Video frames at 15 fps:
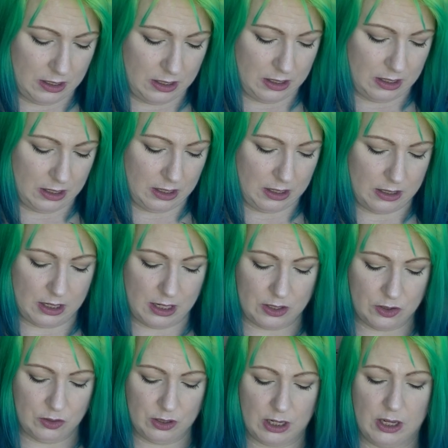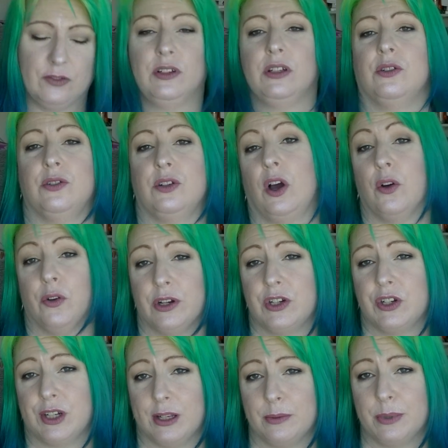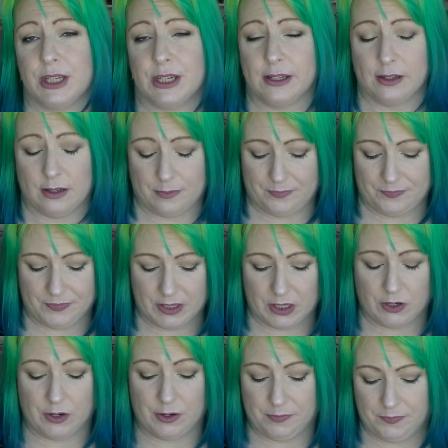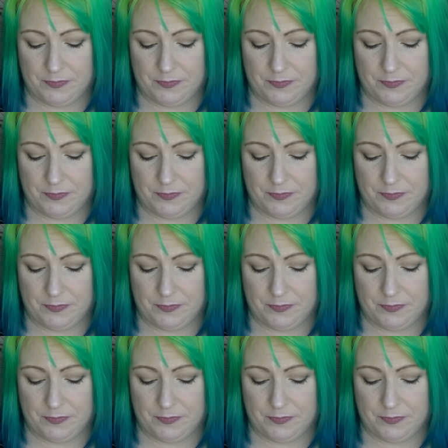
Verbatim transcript: And I do love a good orange lipstick, so